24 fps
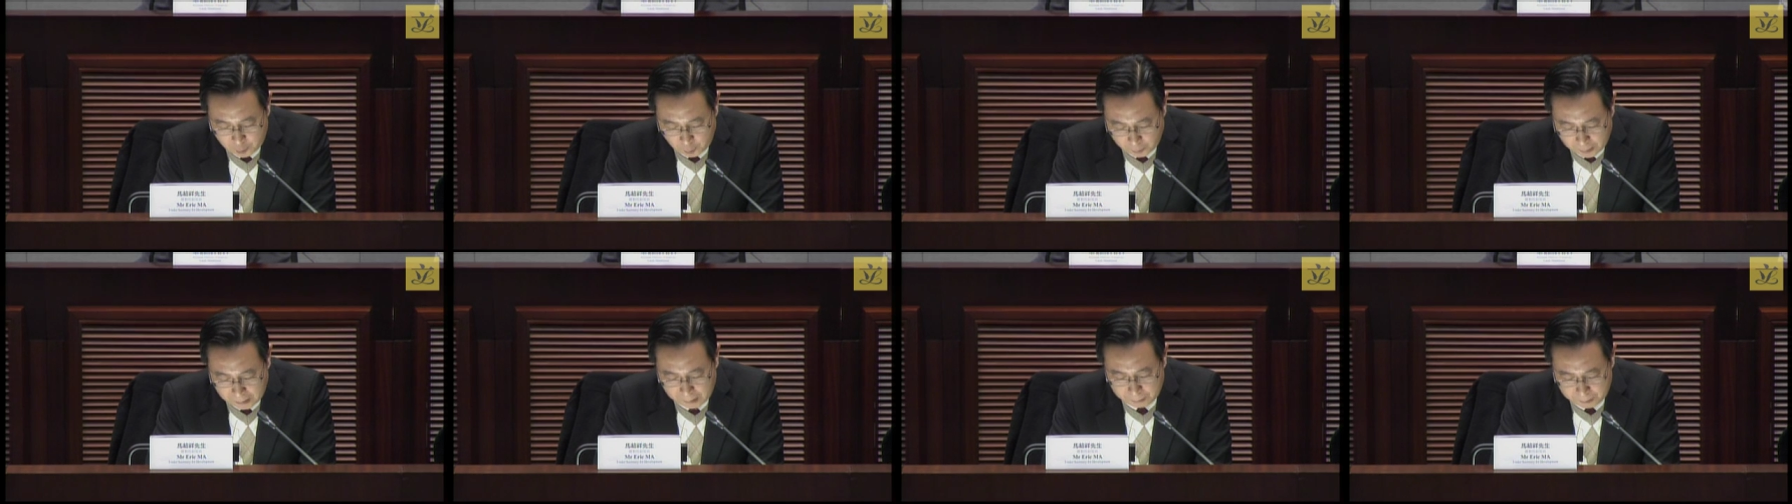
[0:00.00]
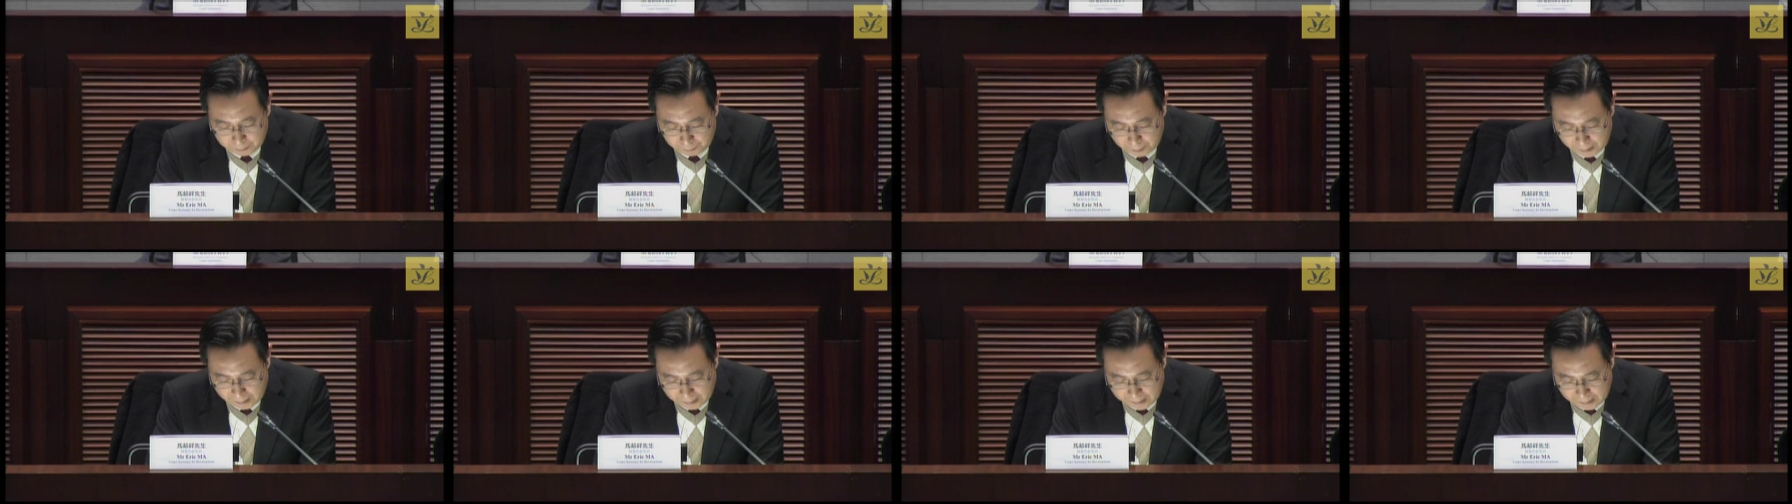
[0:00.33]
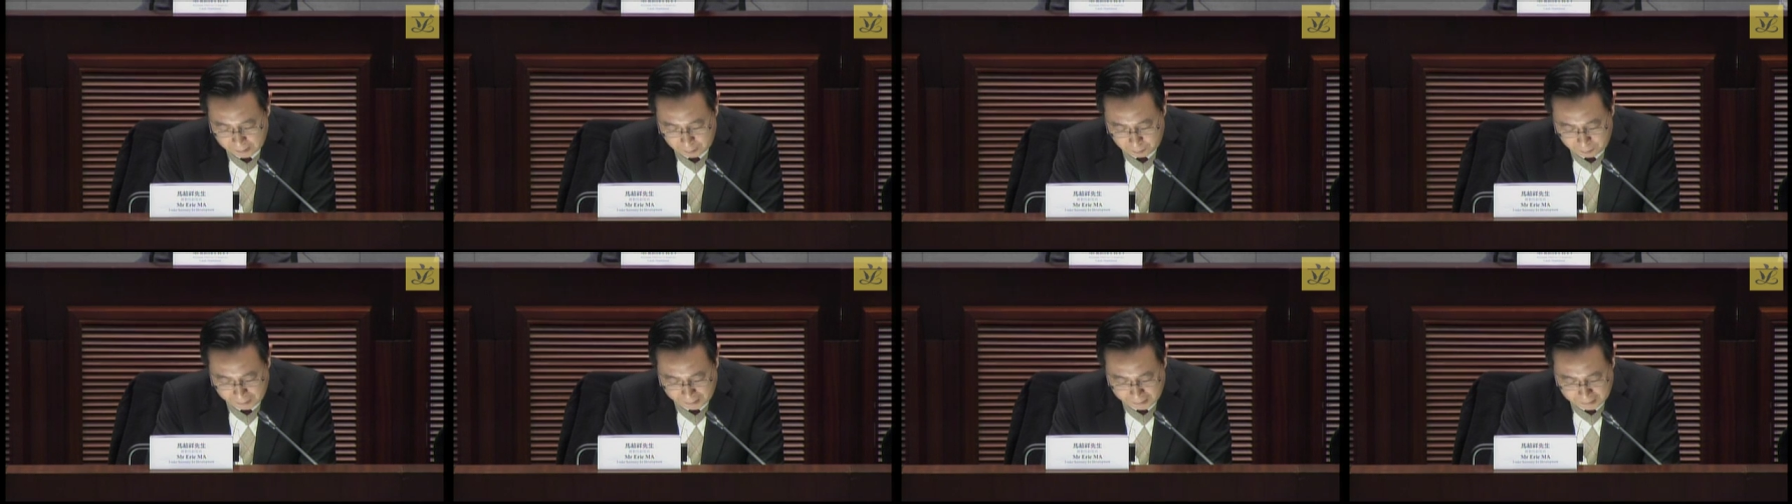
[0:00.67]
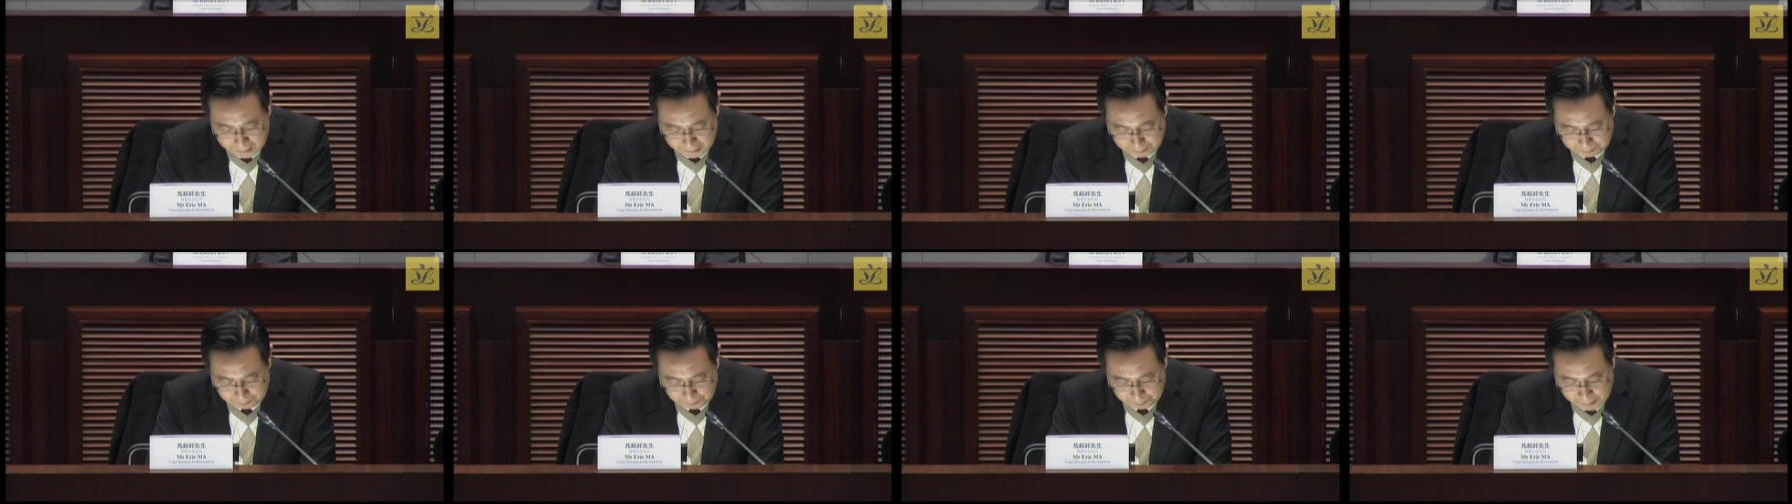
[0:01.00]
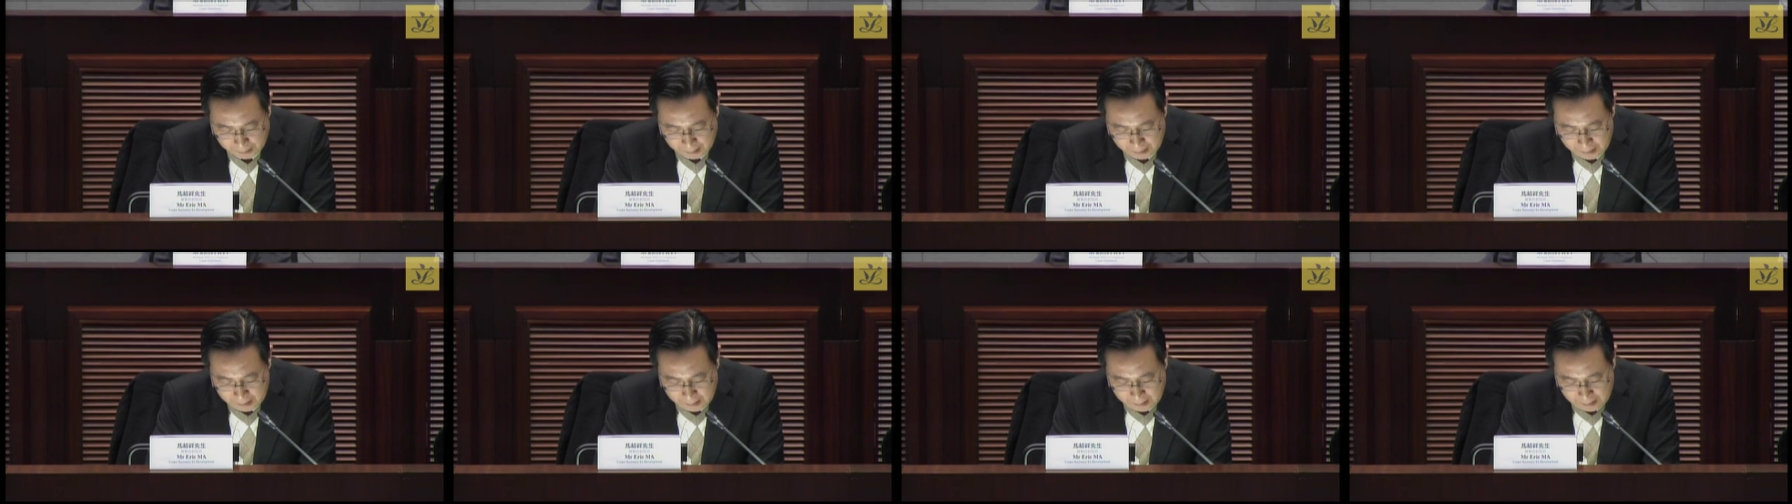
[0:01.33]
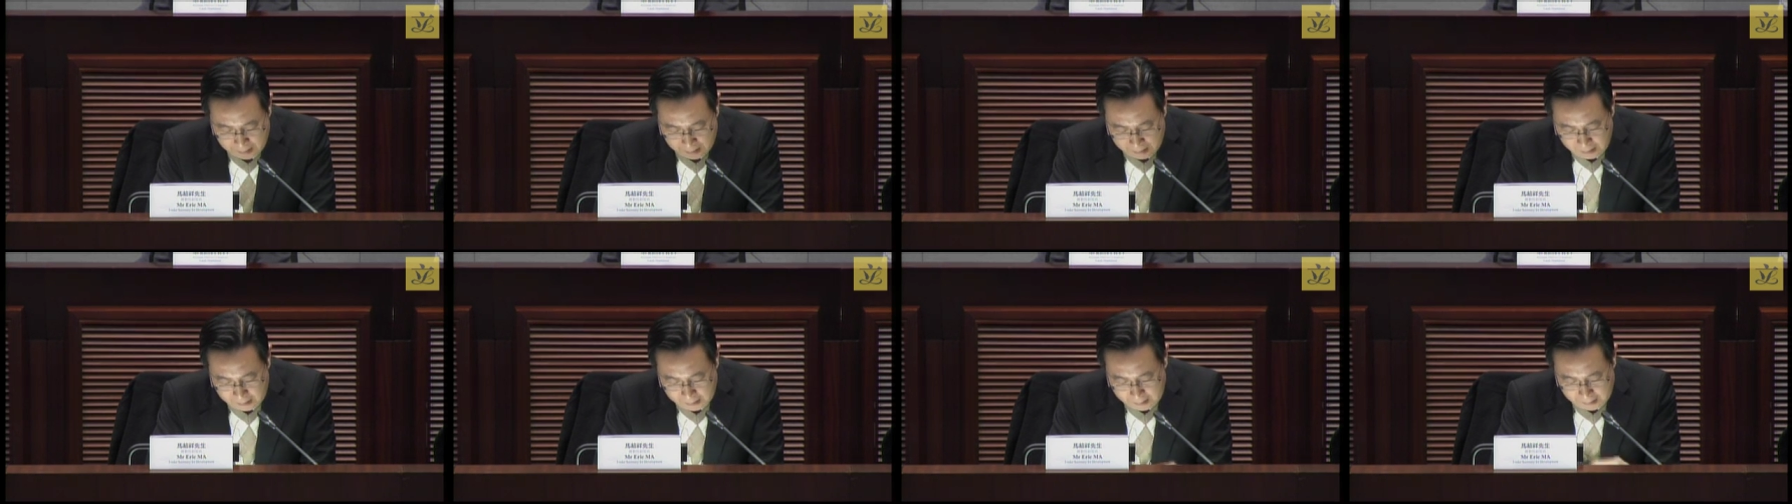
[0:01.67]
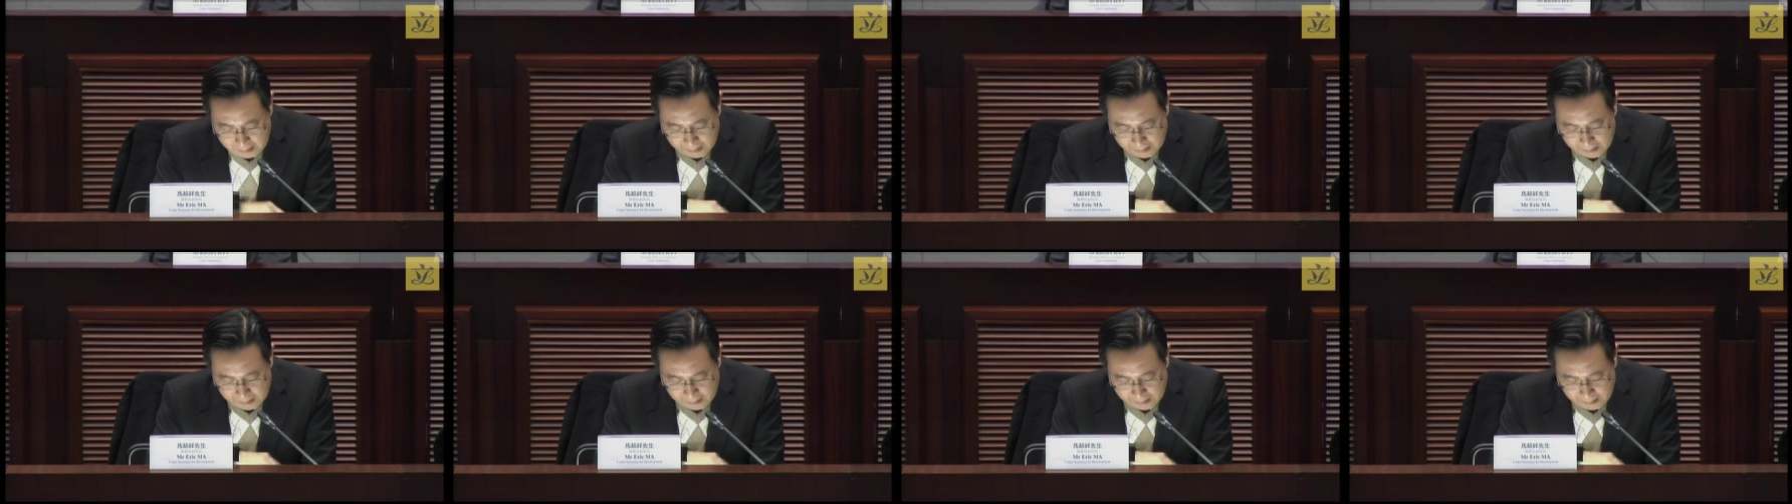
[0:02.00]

of uh, the owners